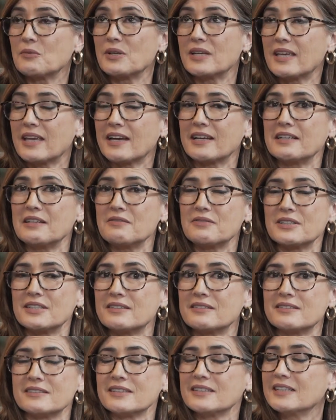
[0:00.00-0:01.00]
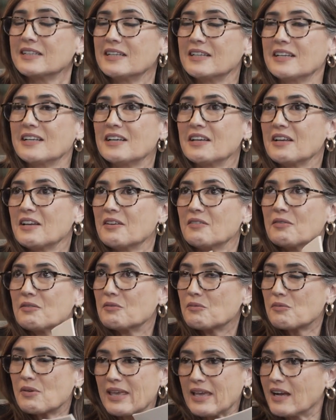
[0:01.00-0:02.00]
we can't even
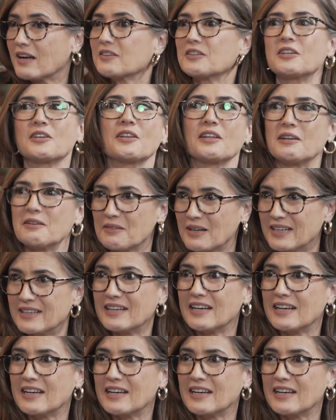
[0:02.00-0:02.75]
calculate right